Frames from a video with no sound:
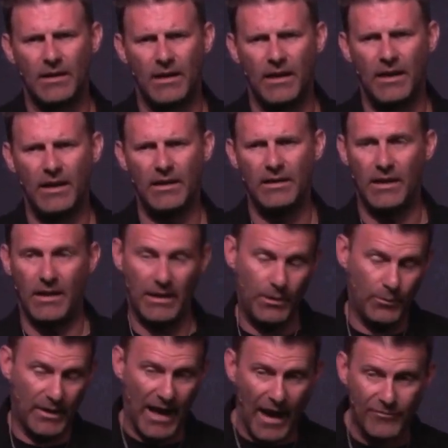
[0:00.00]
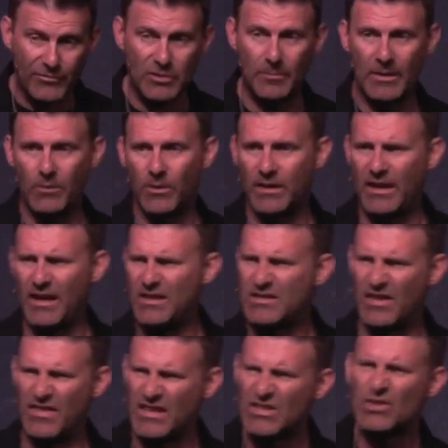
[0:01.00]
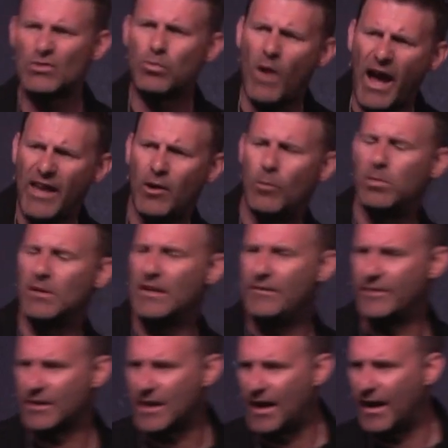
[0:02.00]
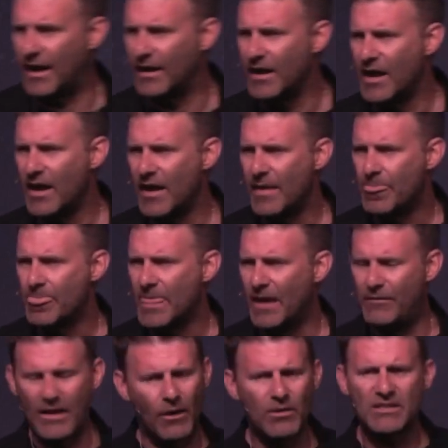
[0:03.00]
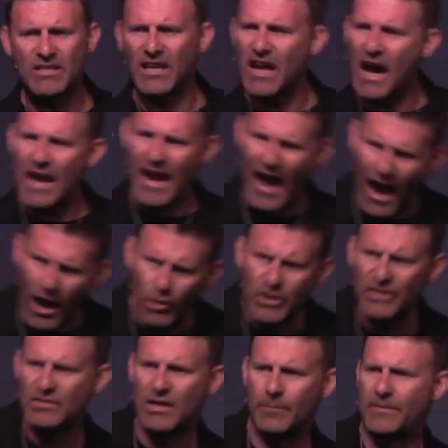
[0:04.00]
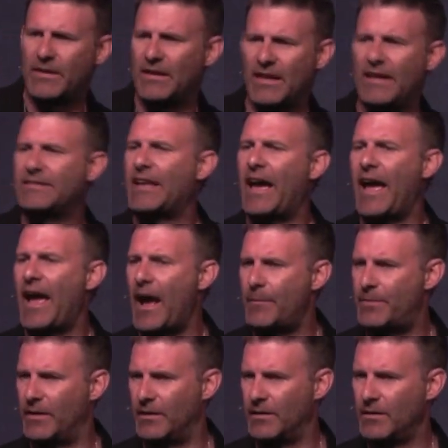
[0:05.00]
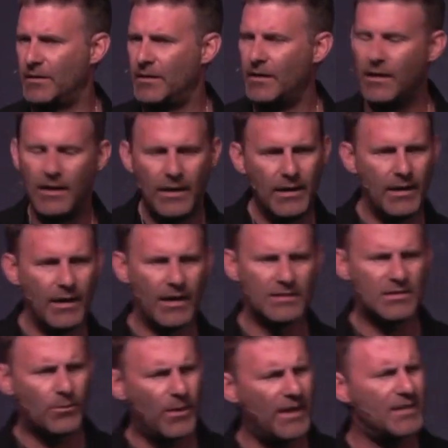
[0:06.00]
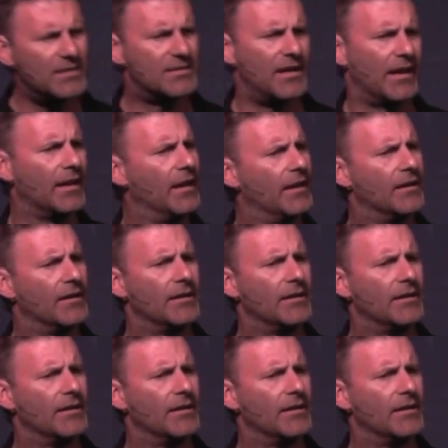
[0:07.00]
And he went after me one day. He said, this is why I don't believe in God. If there is a God, how could something like that happen? And I said, wait a second.